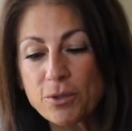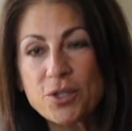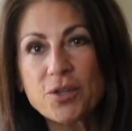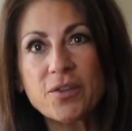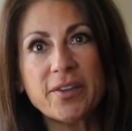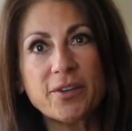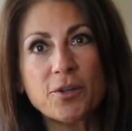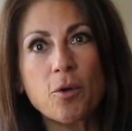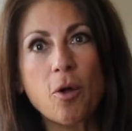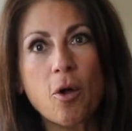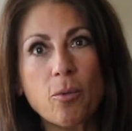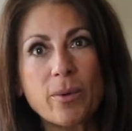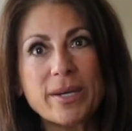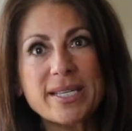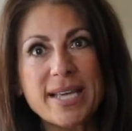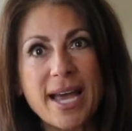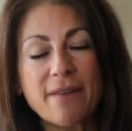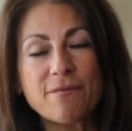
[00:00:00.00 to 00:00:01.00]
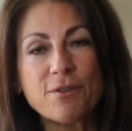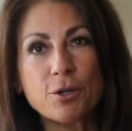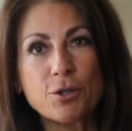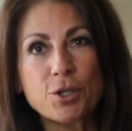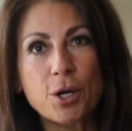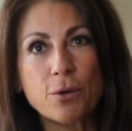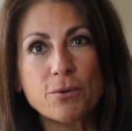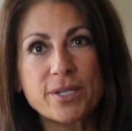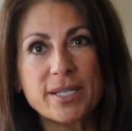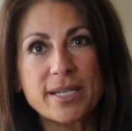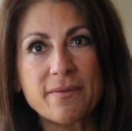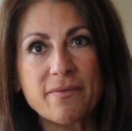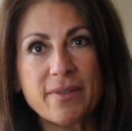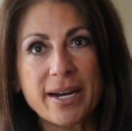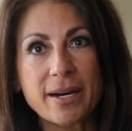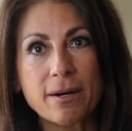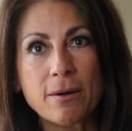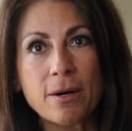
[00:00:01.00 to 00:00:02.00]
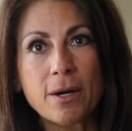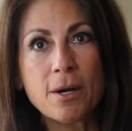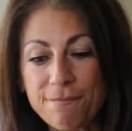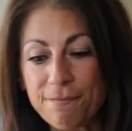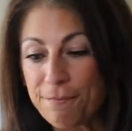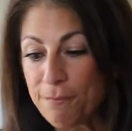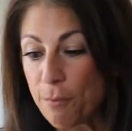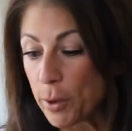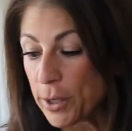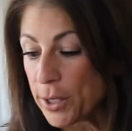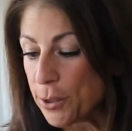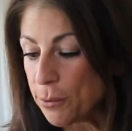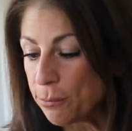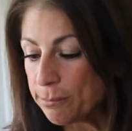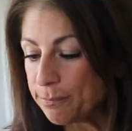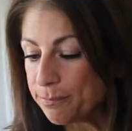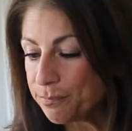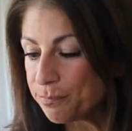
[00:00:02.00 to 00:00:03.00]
so that you always have your dosing there for you.